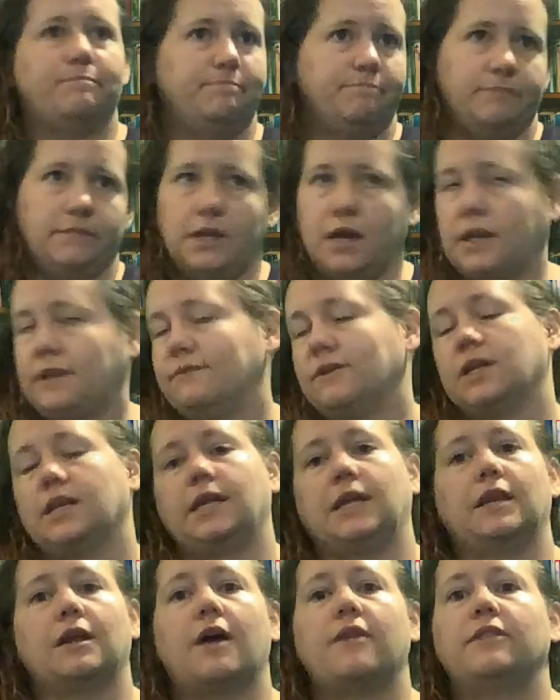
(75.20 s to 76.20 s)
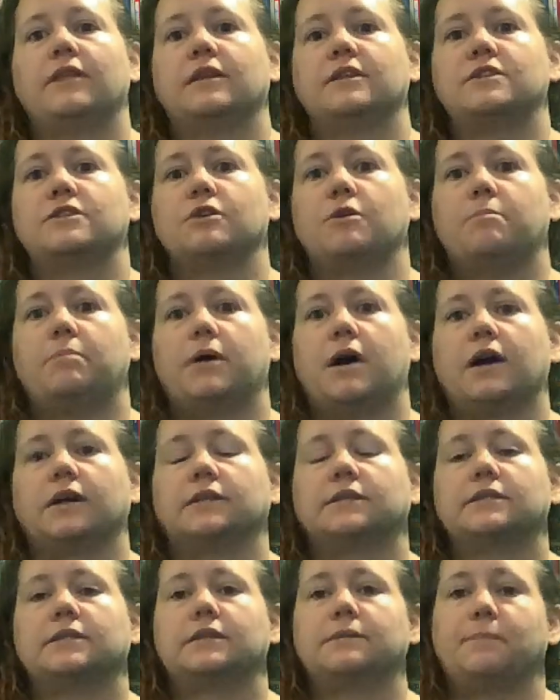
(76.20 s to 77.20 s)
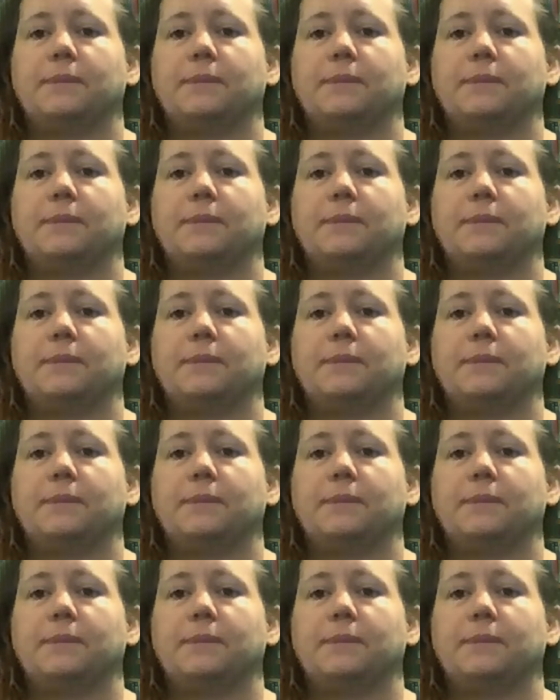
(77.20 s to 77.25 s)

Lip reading: Not even going to get on that soapbox